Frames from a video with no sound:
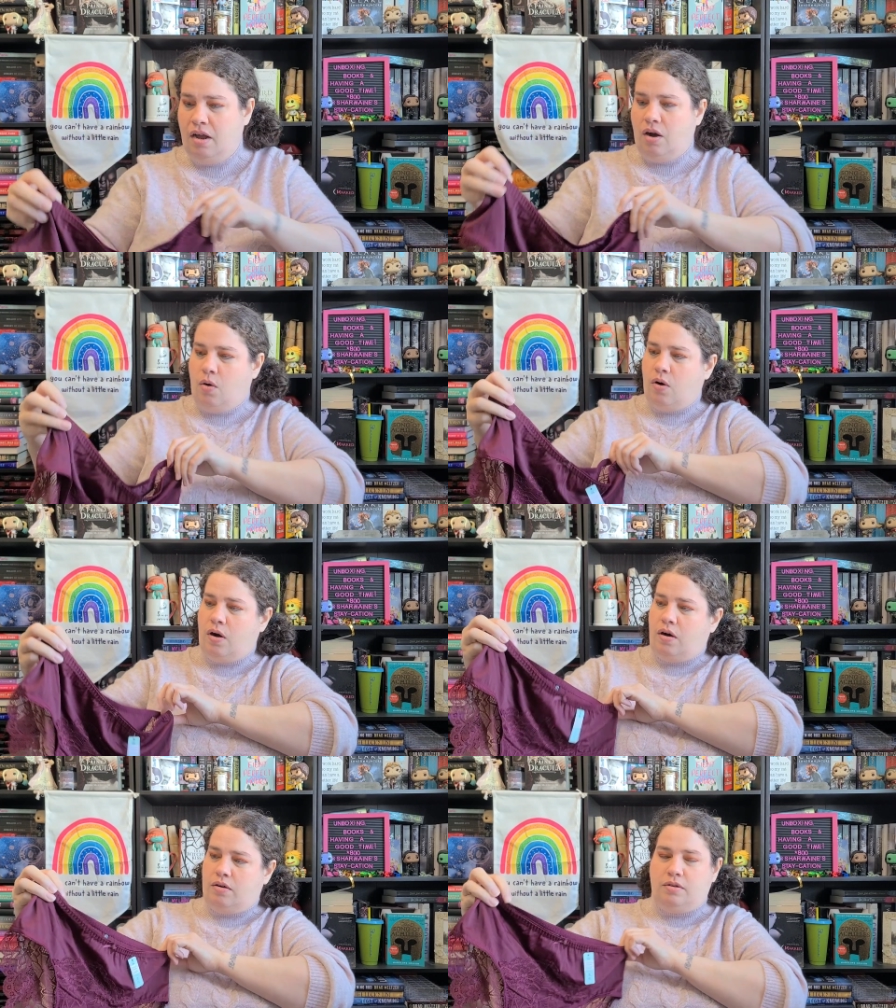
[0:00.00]

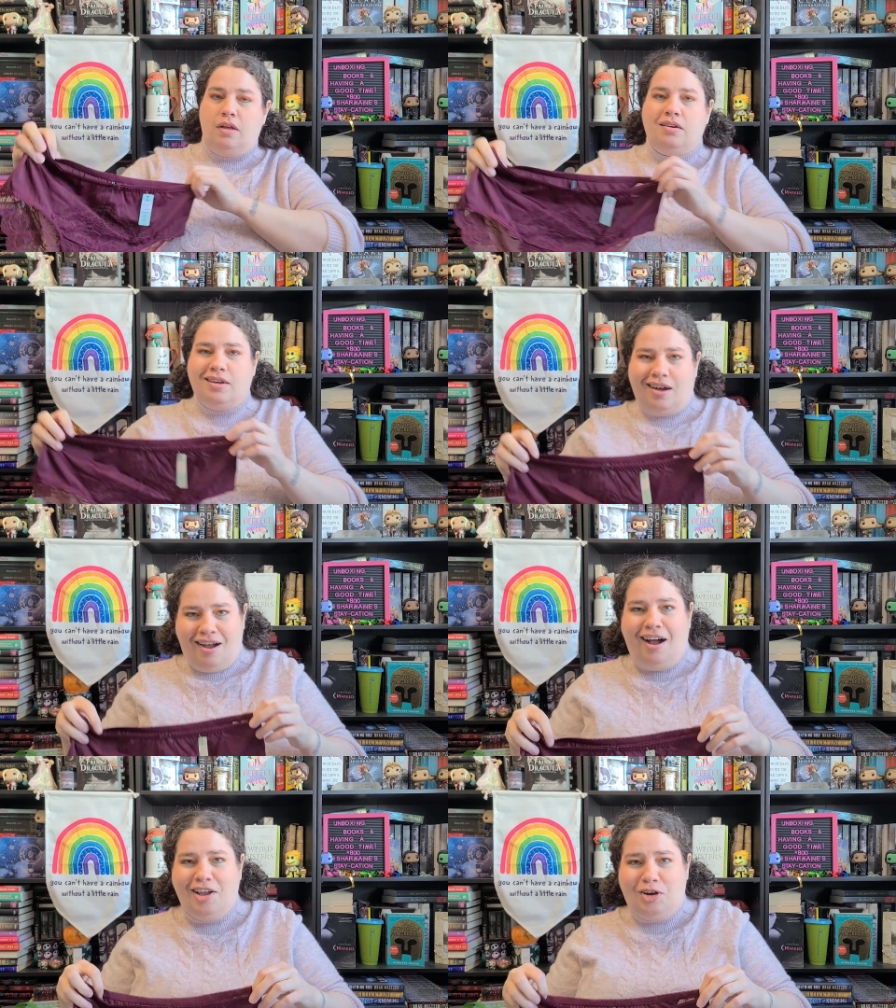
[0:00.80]
Or
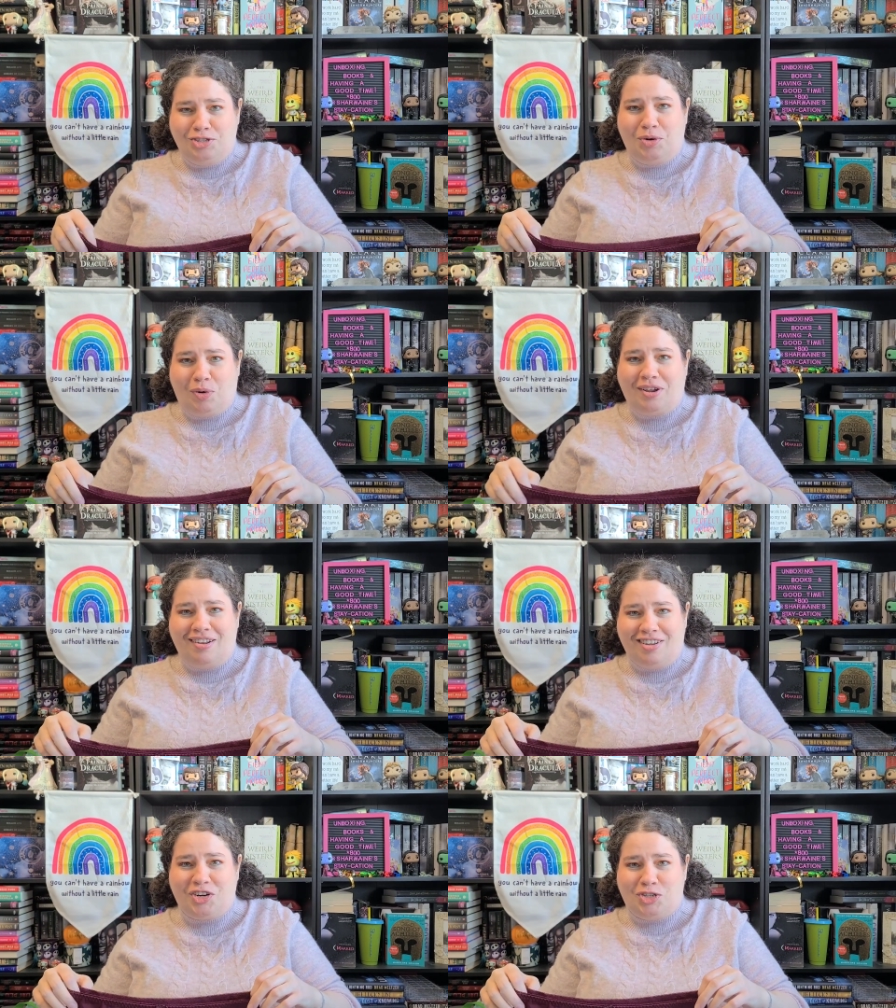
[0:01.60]
I also work in a
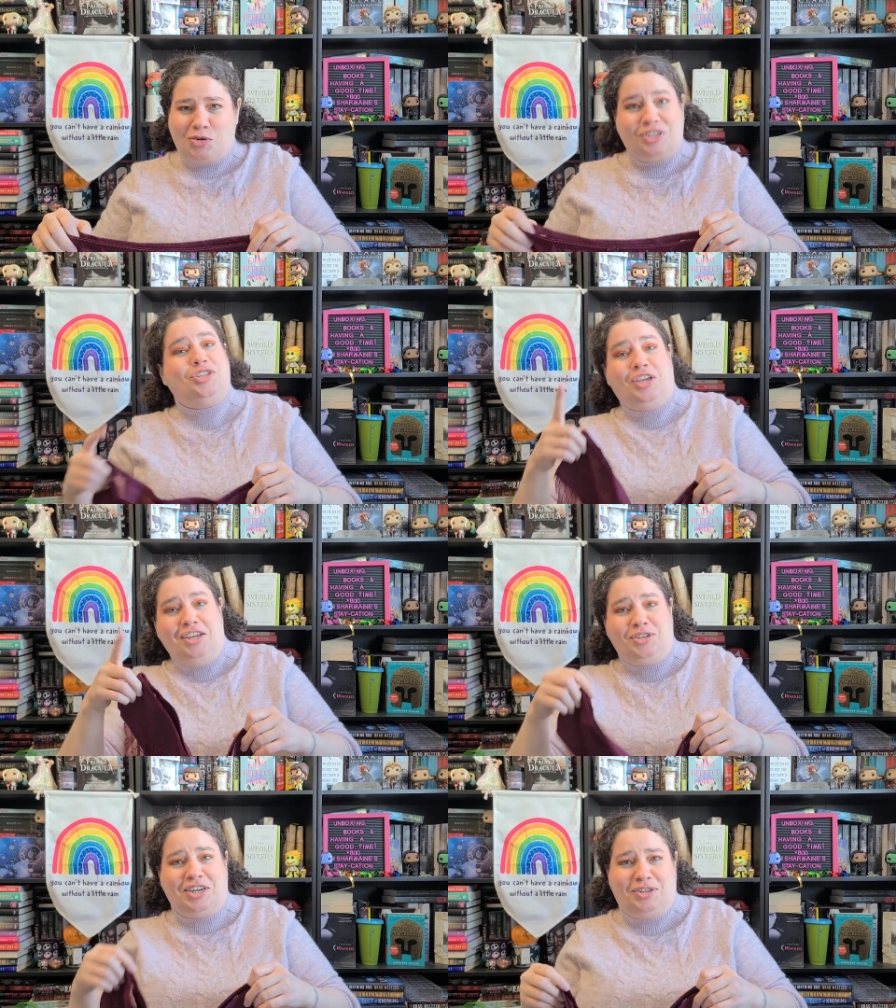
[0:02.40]
liquor store, just in
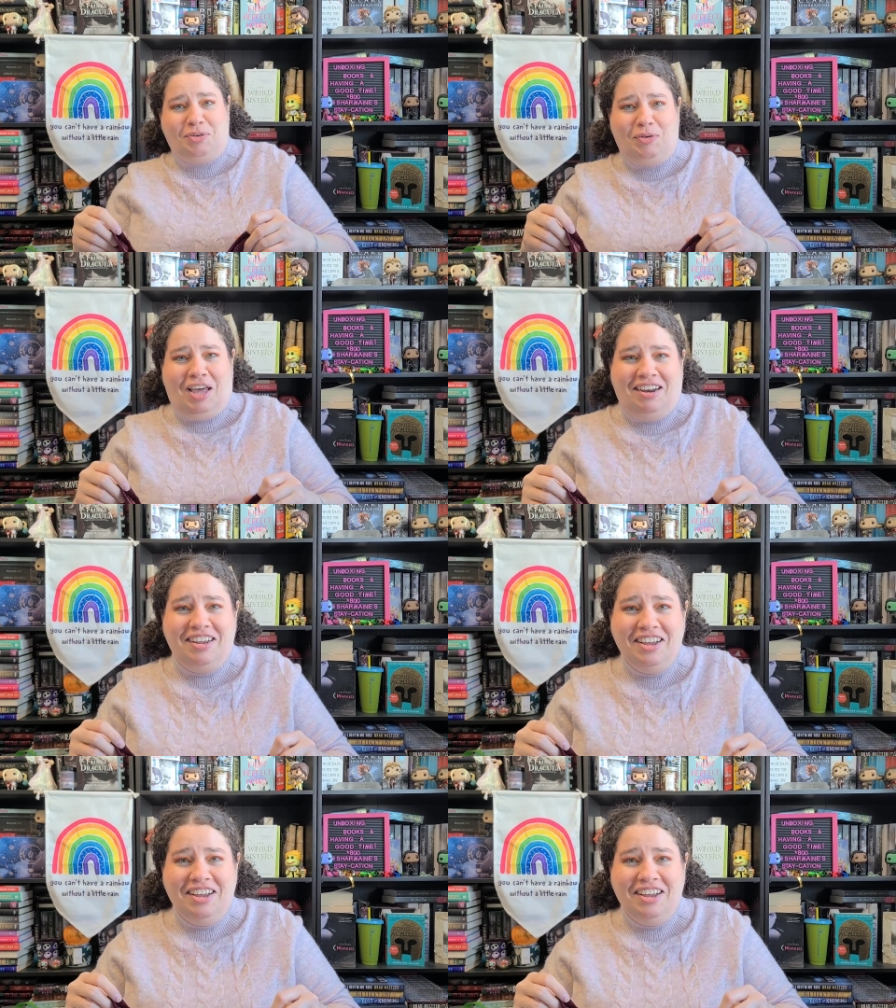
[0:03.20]
case you guys don't know that.